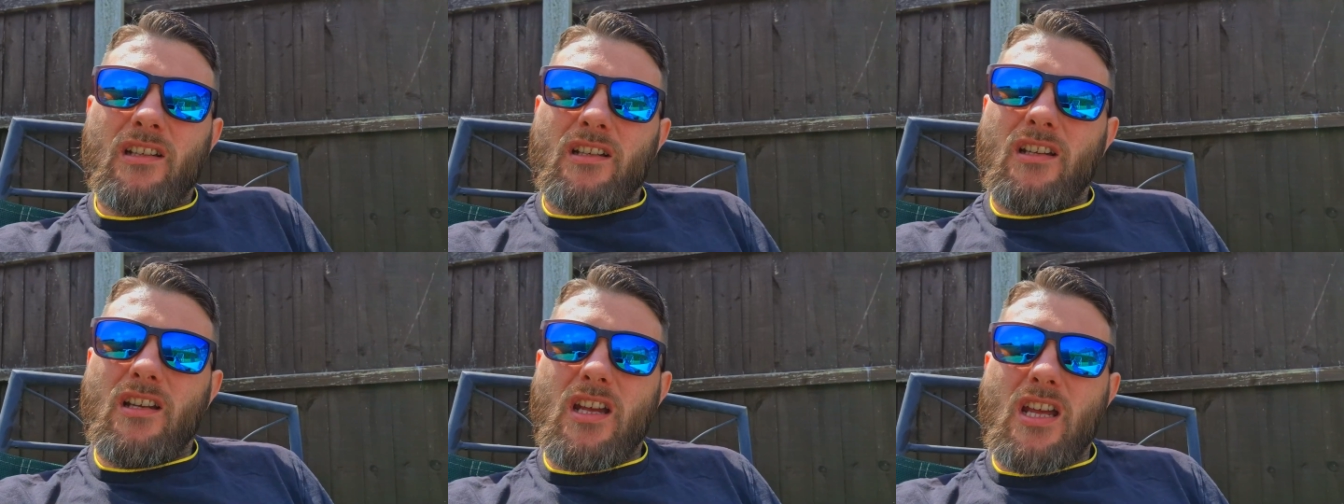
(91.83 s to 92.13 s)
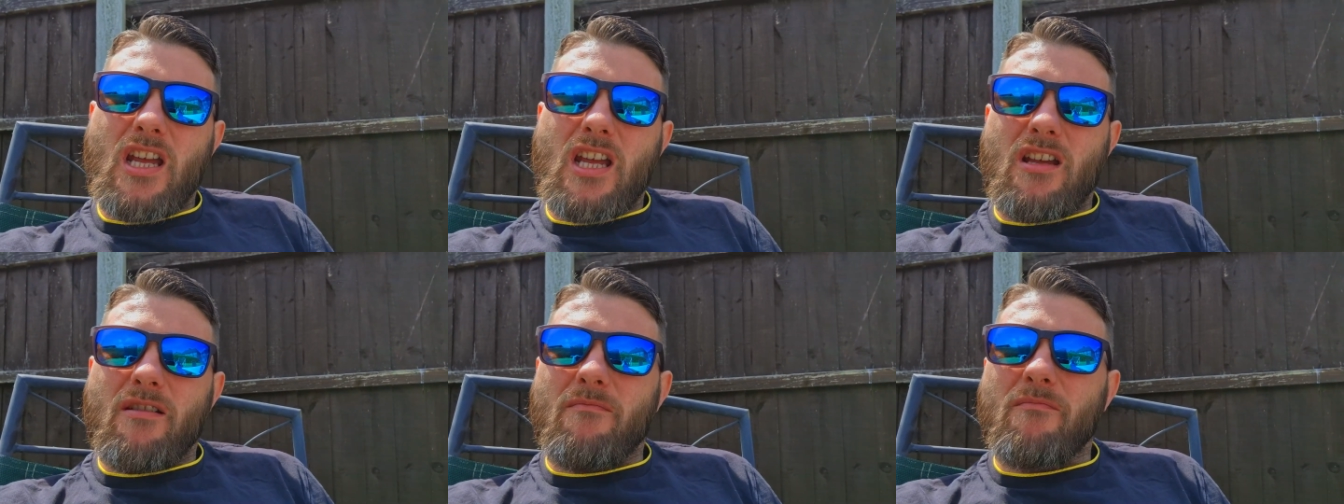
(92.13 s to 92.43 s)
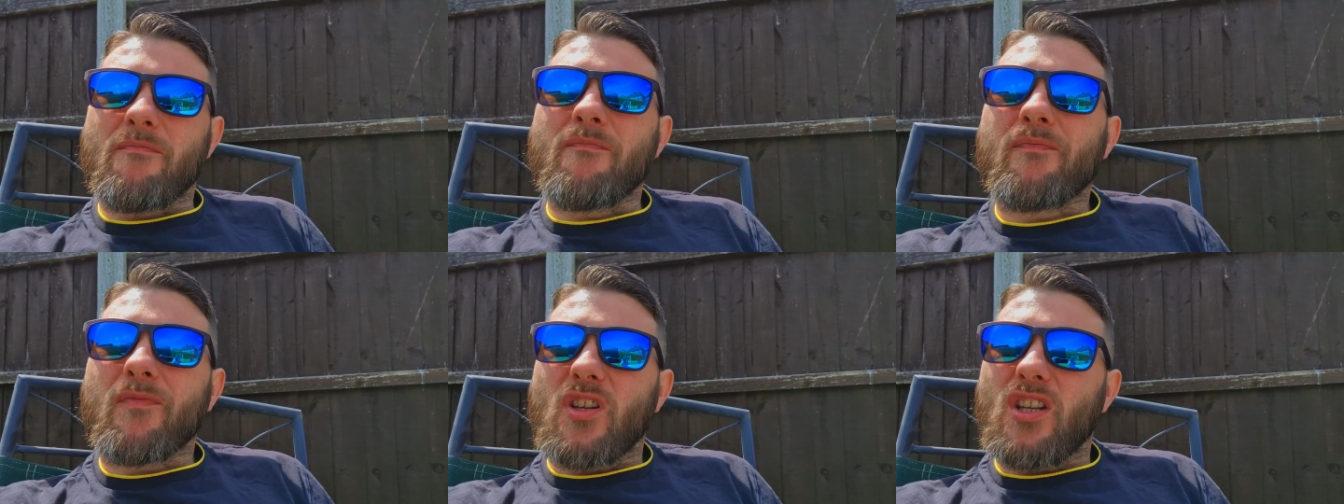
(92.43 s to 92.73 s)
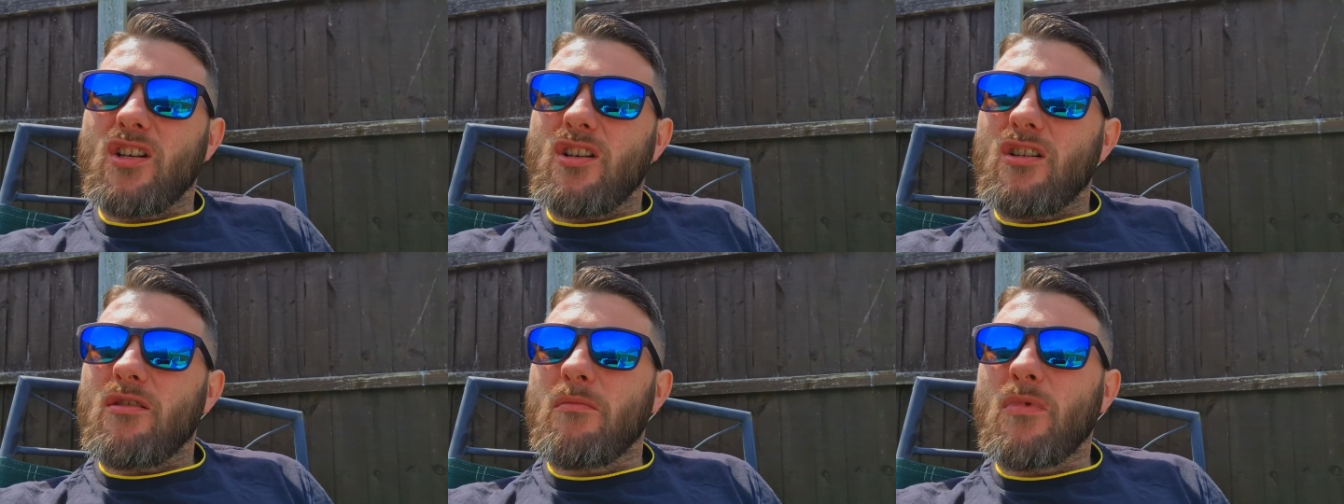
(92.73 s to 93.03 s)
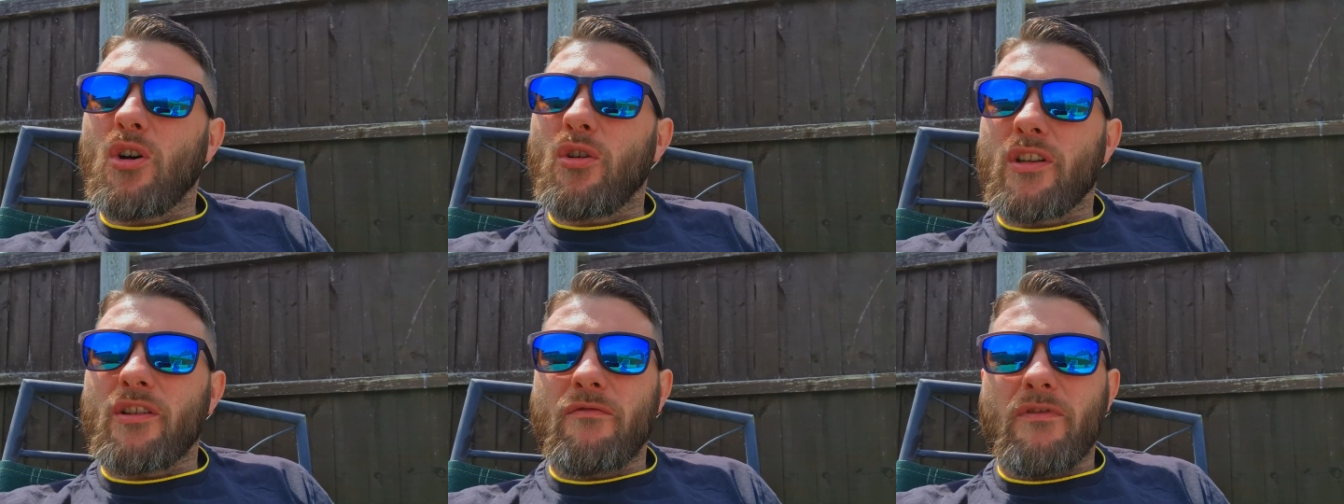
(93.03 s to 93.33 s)

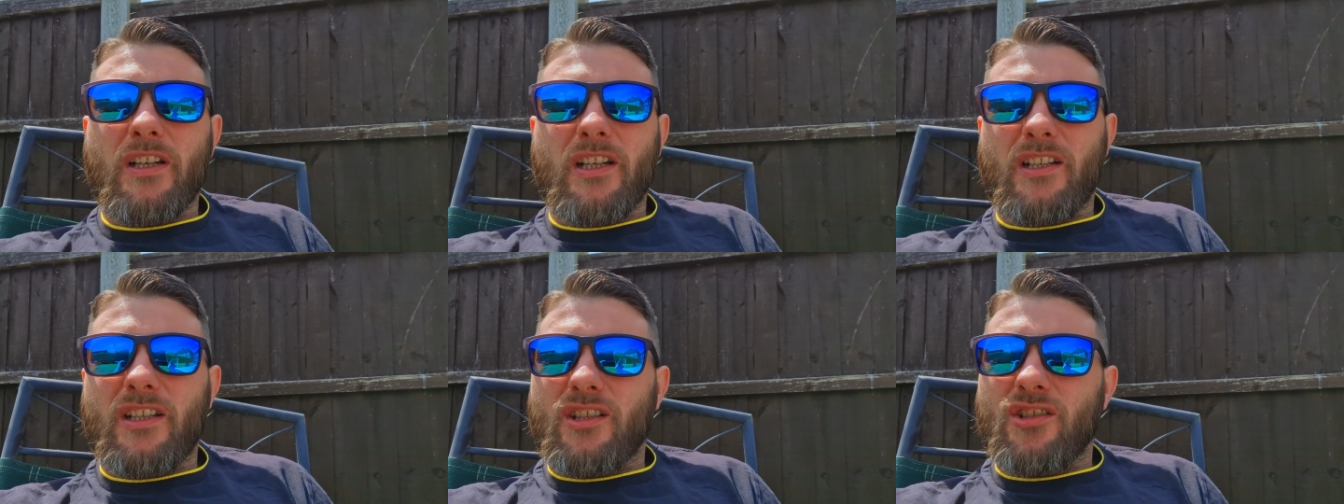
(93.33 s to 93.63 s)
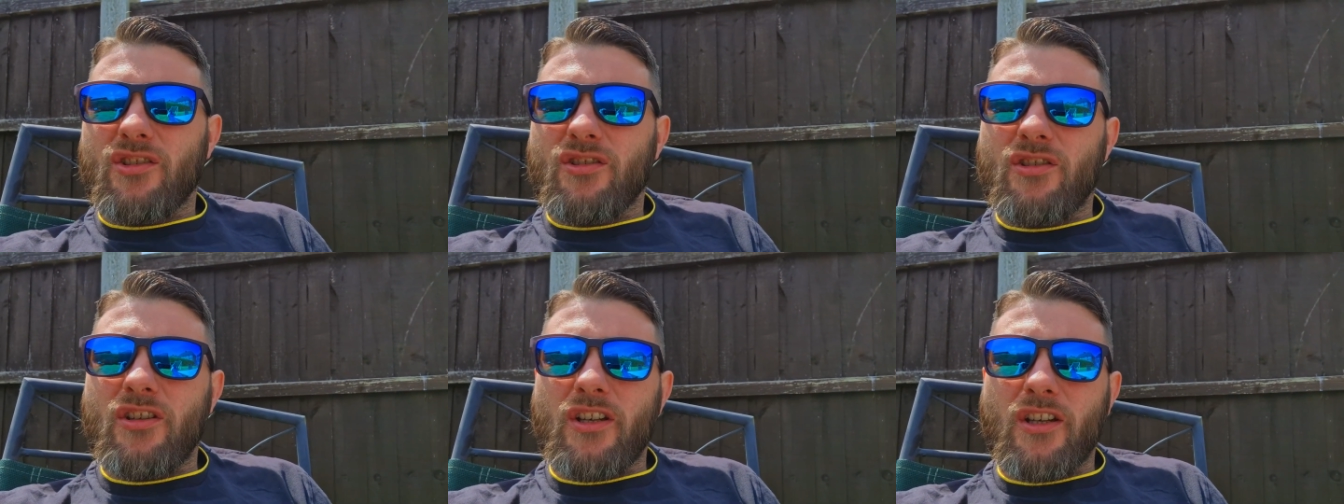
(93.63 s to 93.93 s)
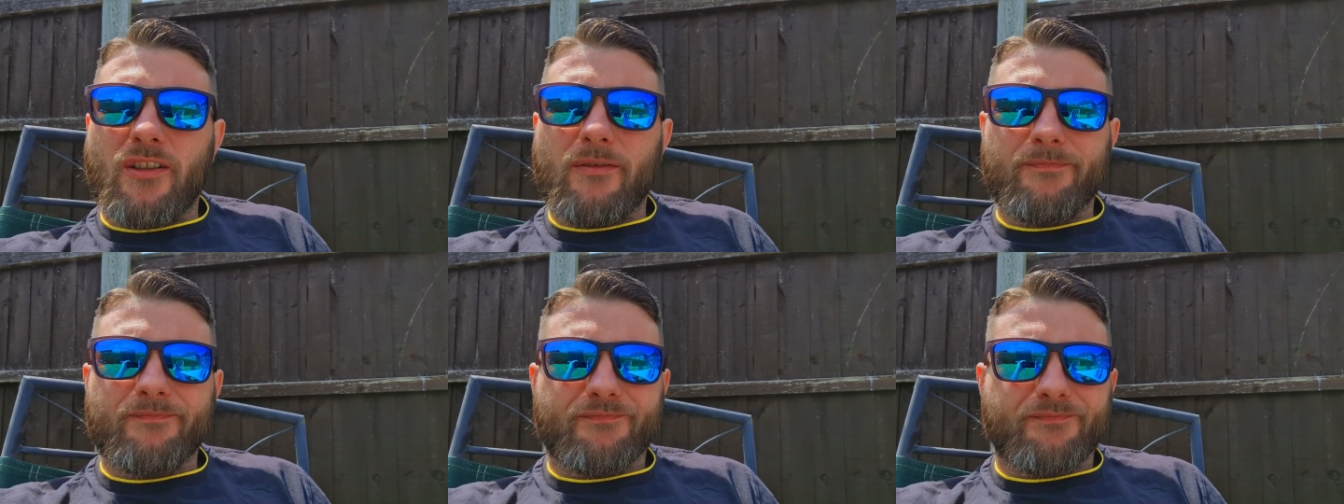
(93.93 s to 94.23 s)
ammonia readings that